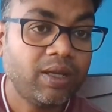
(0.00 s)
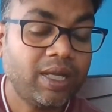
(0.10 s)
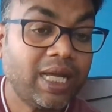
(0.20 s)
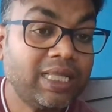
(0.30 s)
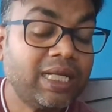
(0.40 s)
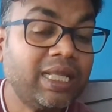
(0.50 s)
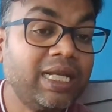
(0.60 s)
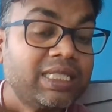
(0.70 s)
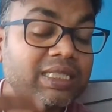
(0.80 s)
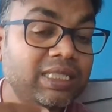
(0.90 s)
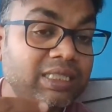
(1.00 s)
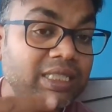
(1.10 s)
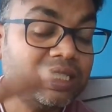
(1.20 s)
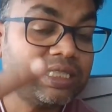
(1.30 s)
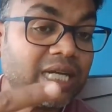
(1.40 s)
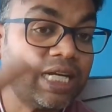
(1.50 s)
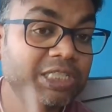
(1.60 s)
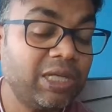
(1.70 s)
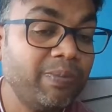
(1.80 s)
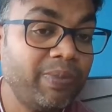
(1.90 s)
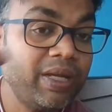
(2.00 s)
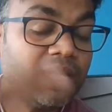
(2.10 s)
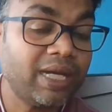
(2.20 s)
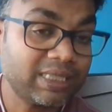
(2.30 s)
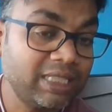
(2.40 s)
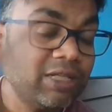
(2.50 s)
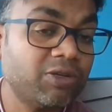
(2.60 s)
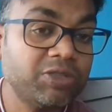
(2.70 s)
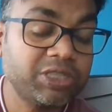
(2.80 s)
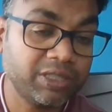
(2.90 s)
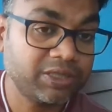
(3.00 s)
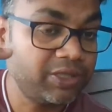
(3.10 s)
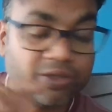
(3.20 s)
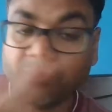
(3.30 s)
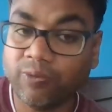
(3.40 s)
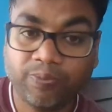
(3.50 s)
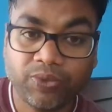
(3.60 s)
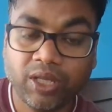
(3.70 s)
rather than start jumping asking the questions. No,